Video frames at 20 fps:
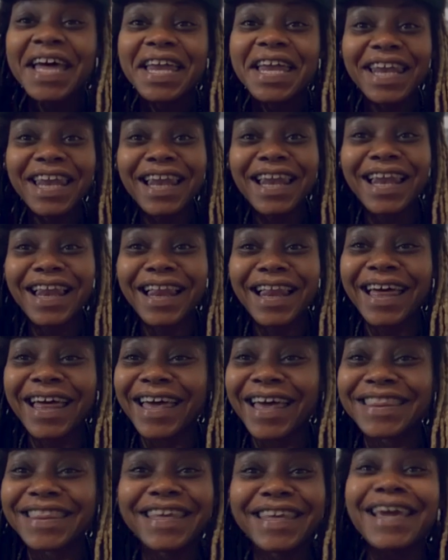
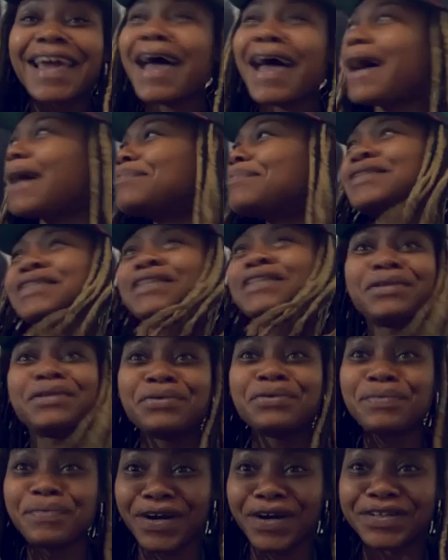the
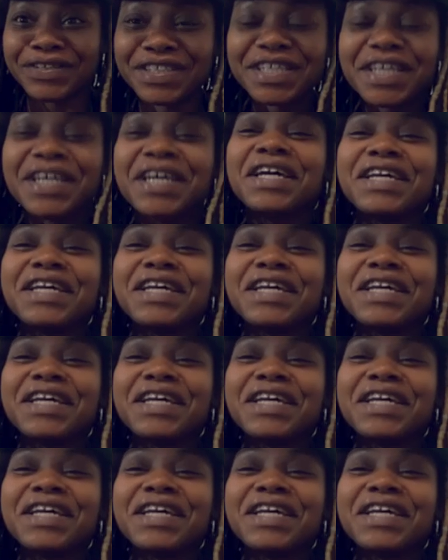absolute worst.